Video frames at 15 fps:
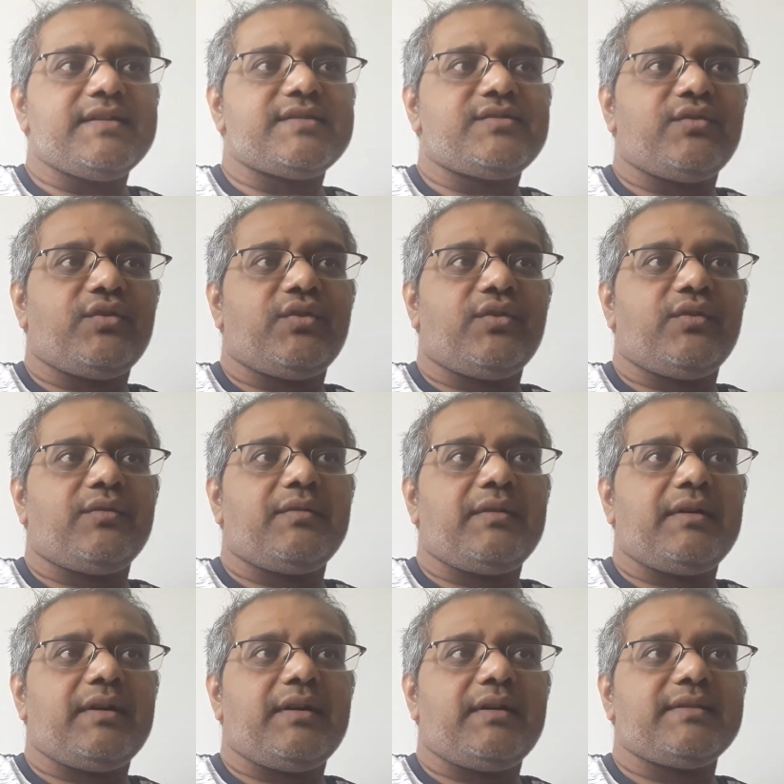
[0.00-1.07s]

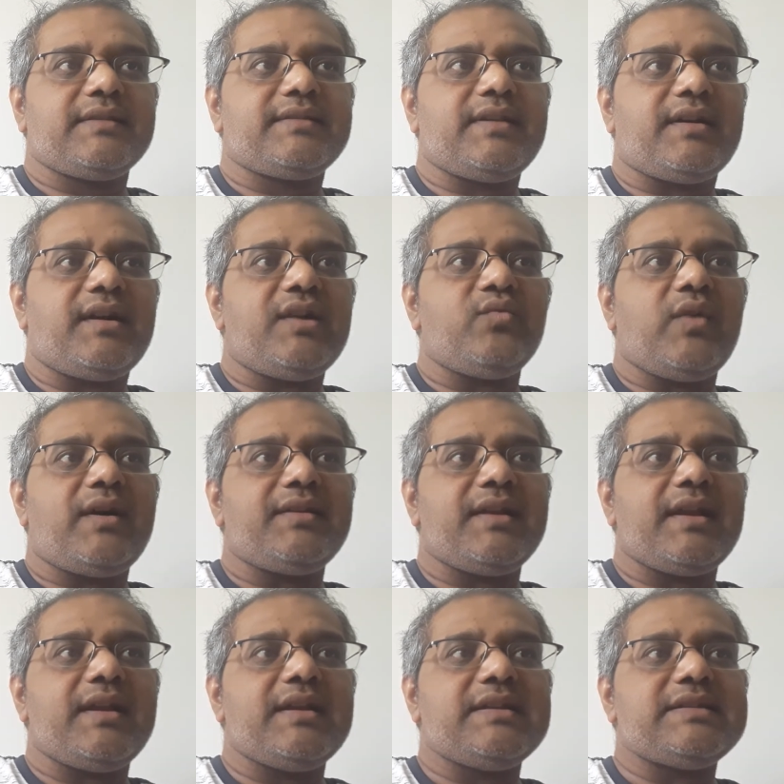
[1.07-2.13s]
So the third one
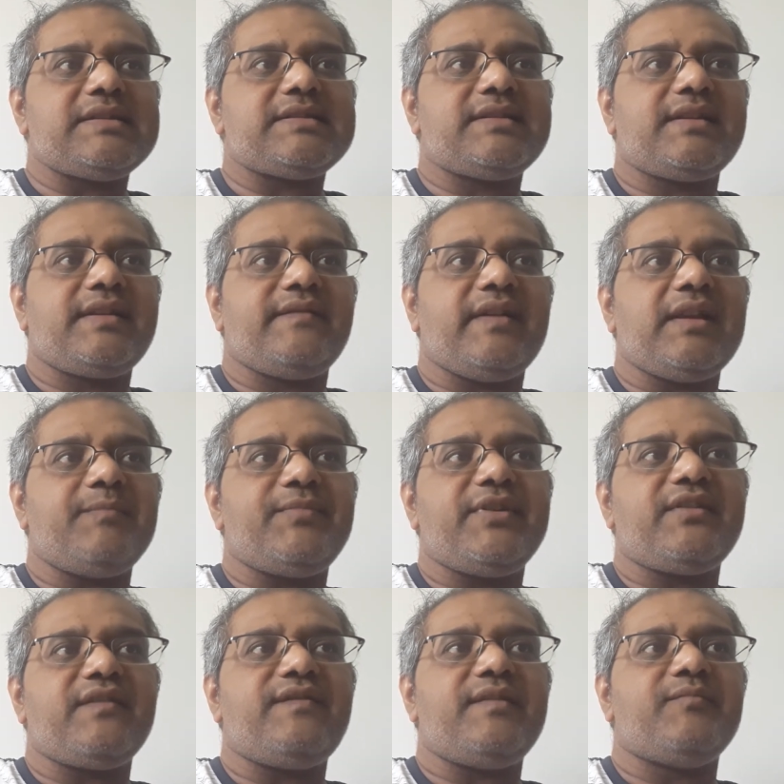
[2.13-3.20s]
is the
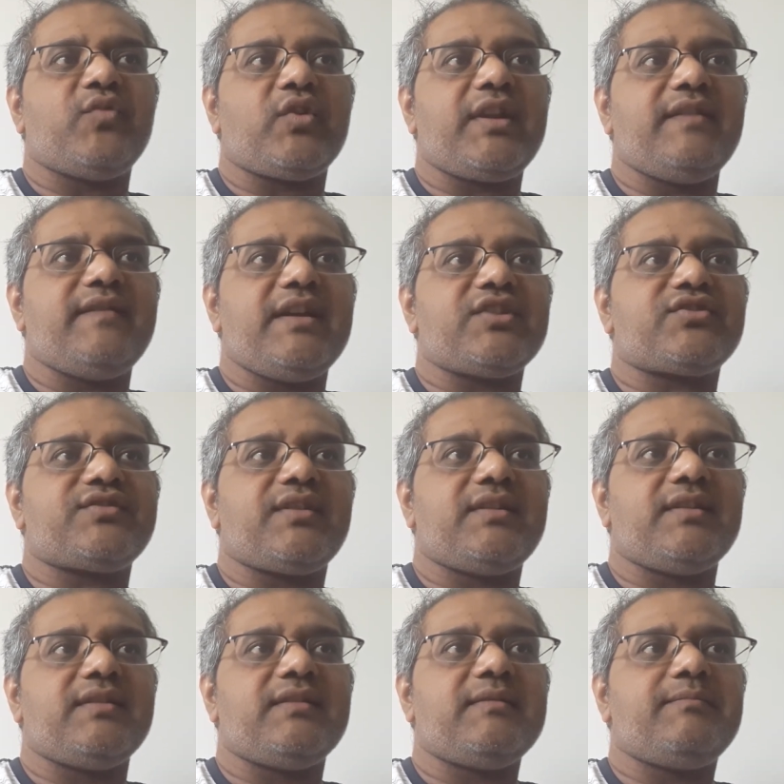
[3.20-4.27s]
development of a
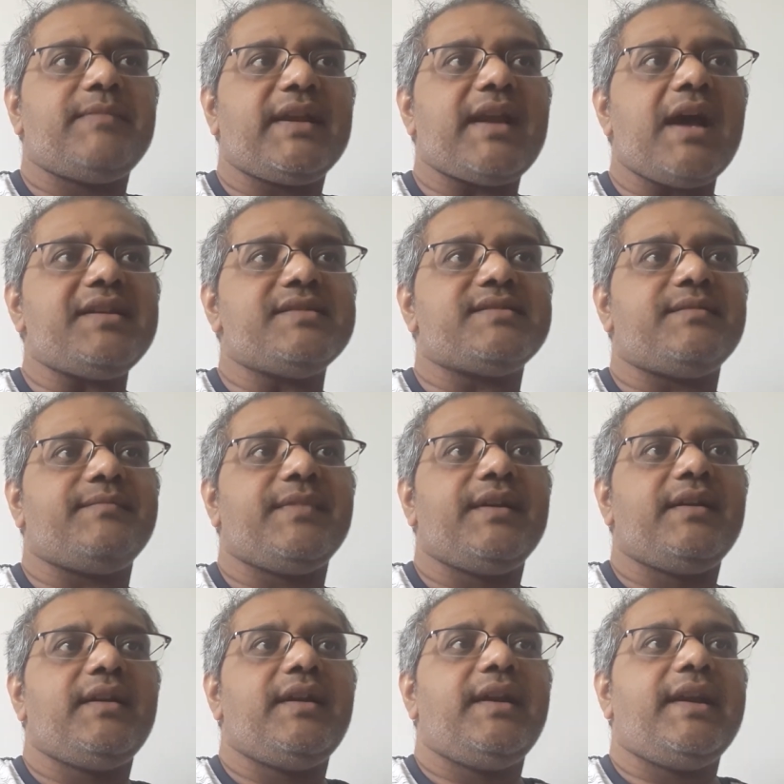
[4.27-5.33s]
motivational mechanism,
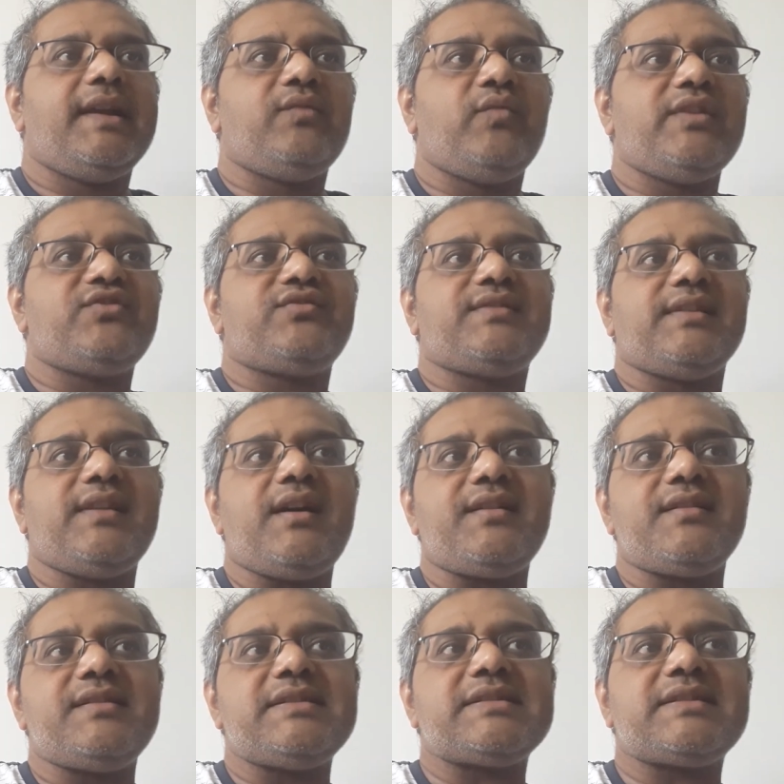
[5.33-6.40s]
in which the
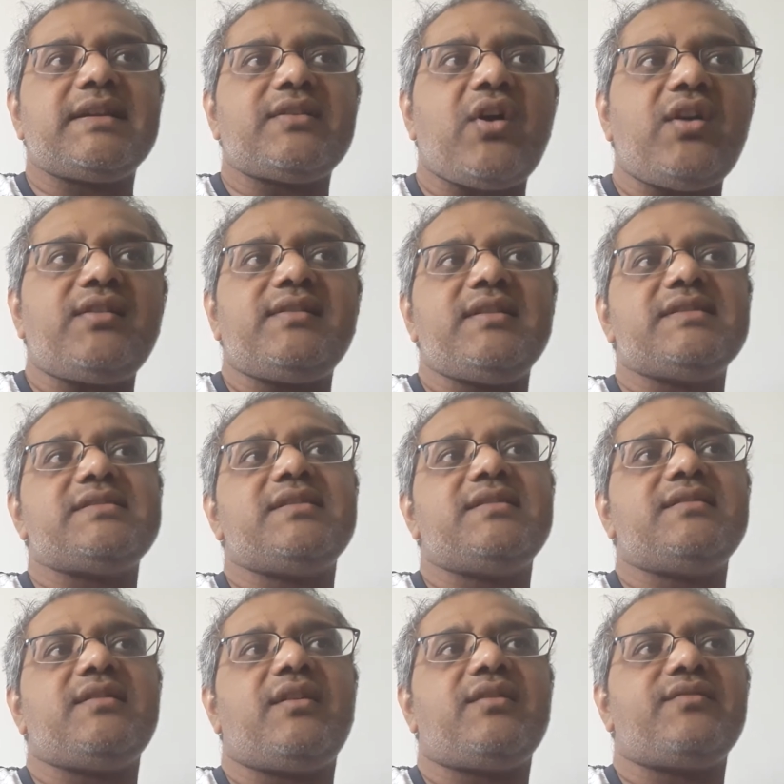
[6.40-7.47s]
learners cannot
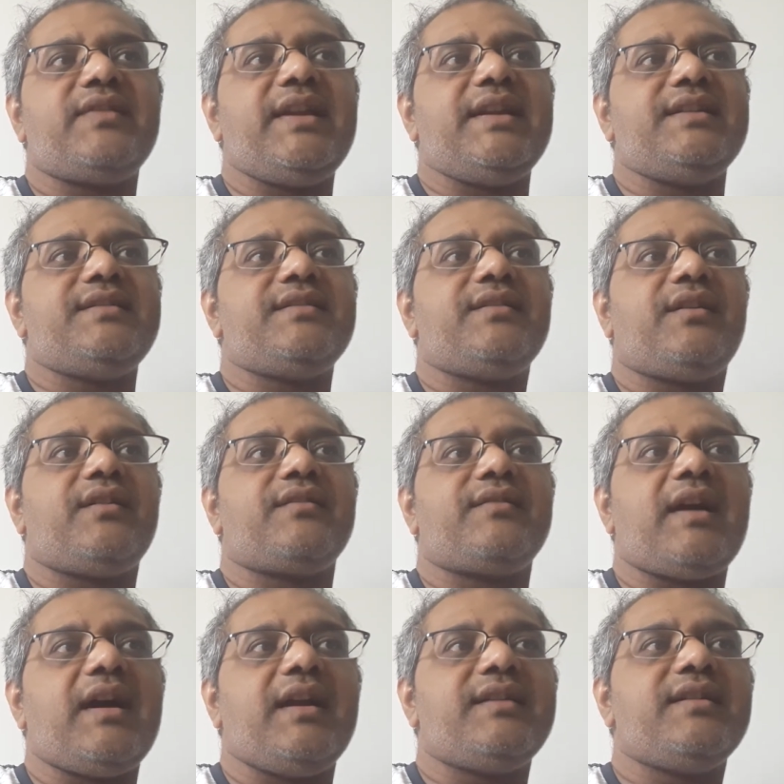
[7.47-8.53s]
listen or read or
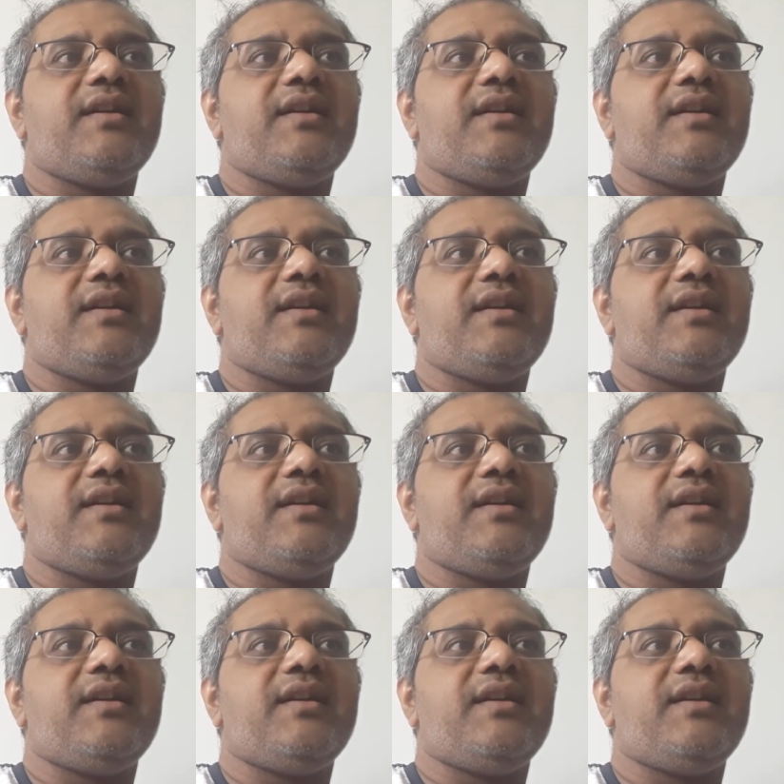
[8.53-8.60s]
write